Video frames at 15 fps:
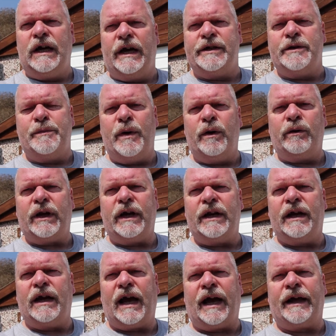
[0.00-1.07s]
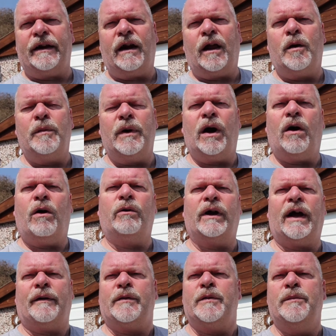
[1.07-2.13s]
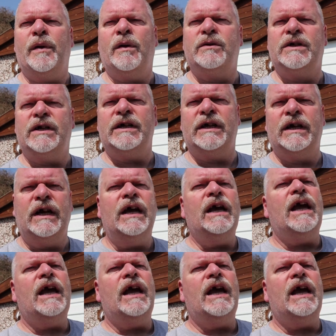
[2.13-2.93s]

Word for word: and to build it, and lo and behold, having built it,